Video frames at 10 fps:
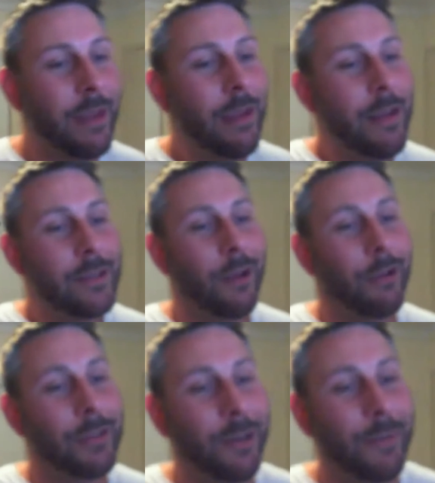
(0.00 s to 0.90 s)
so I
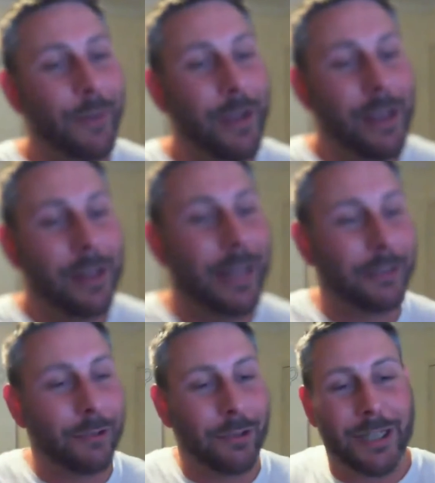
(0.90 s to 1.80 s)
sort of that
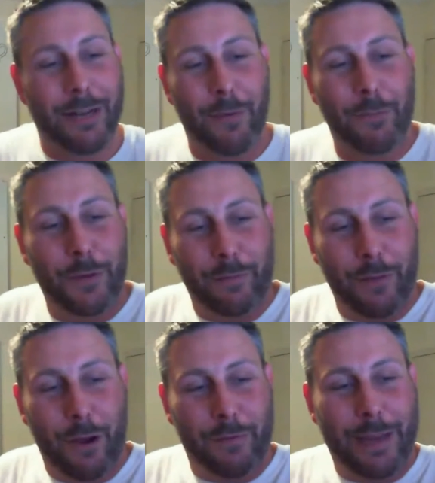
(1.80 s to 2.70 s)
sort of stuff
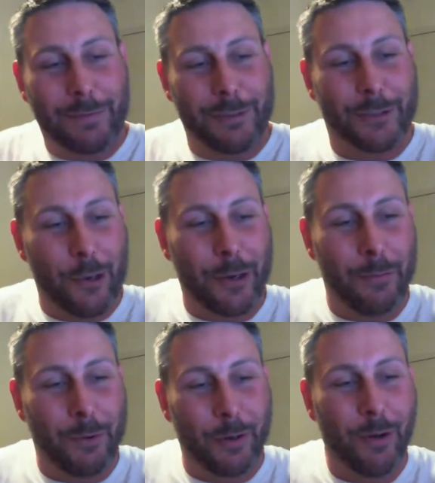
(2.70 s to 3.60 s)
I've kept aside
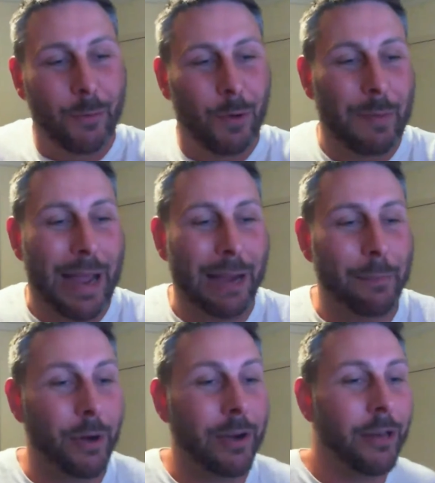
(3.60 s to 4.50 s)
on my back
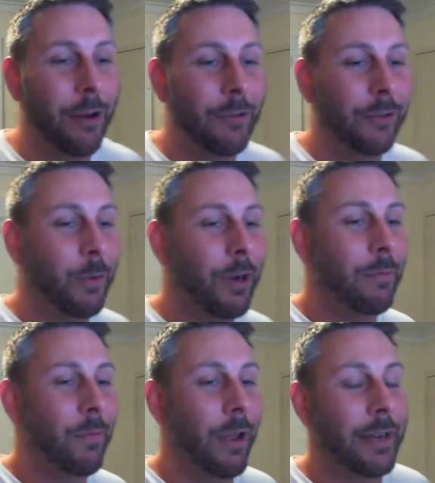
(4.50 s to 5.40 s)
burner, you know. So when I'm
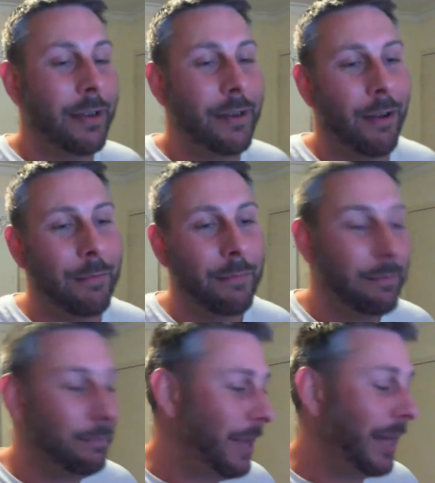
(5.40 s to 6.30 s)

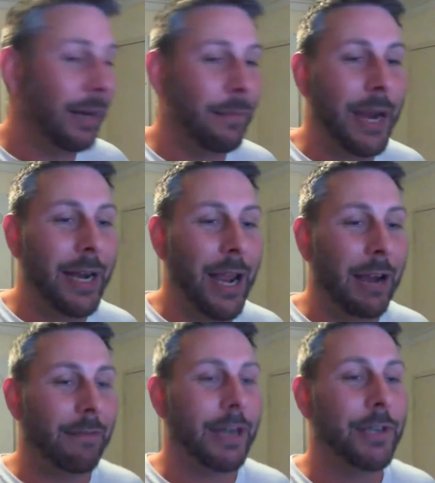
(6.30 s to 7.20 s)
megalomaniac
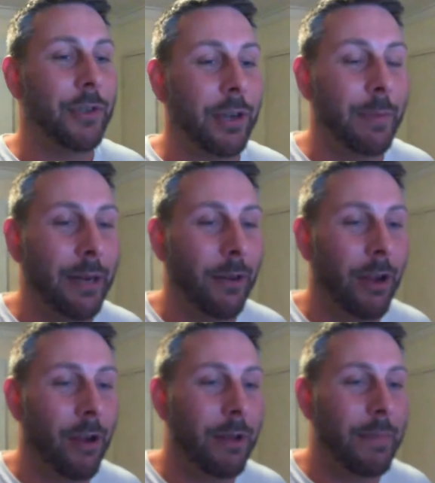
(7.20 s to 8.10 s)
rich, I can be like
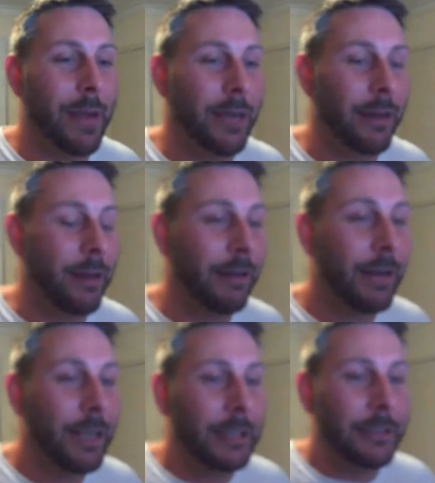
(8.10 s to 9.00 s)
Iron Man, you know.
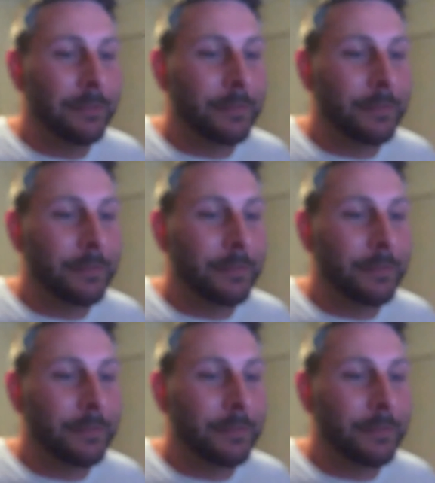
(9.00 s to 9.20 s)
I